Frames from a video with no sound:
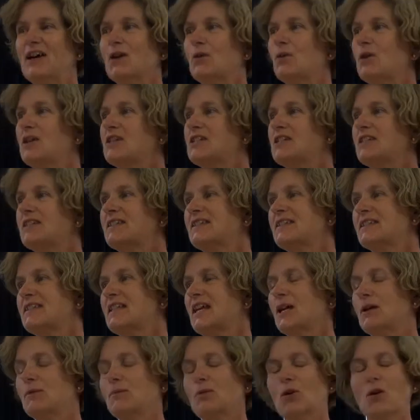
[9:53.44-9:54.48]
we're just
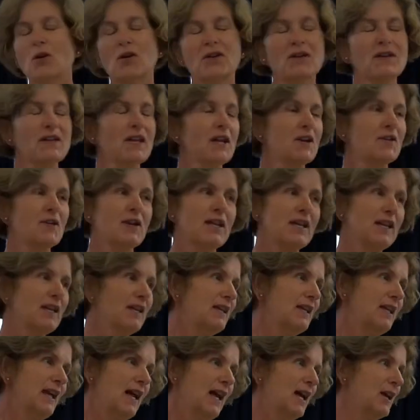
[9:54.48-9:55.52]

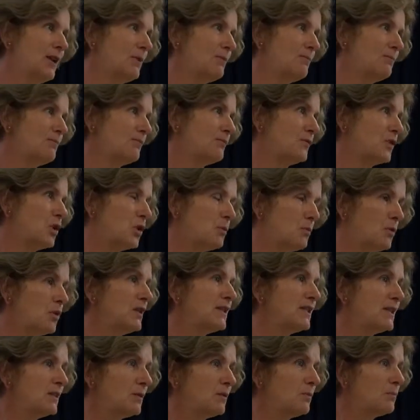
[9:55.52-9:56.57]
ordinary
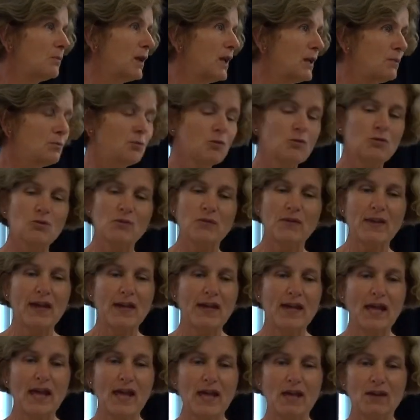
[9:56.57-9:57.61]
community people that
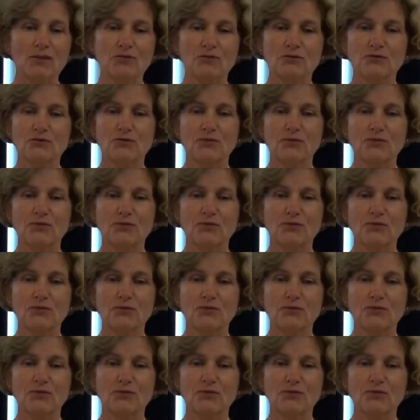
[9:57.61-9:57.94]
have